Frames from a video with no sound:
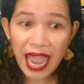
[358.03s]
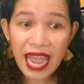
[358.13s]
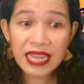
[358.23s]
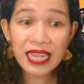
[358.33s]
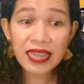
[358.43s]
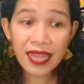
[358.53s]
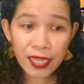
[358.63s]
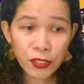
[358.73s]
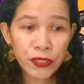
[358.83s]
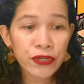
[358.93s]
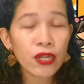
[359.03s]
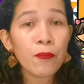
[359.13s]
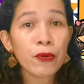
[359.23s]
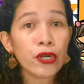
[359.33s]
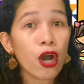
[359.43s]
and the lesser
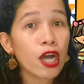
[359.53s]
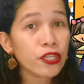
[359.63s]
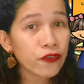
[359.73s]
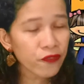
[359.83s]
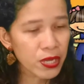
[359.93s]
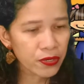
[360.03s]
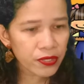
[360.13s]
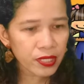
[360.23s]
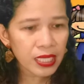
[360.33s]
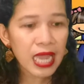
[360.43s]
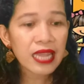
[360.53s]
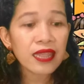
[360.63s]
number on your fingers.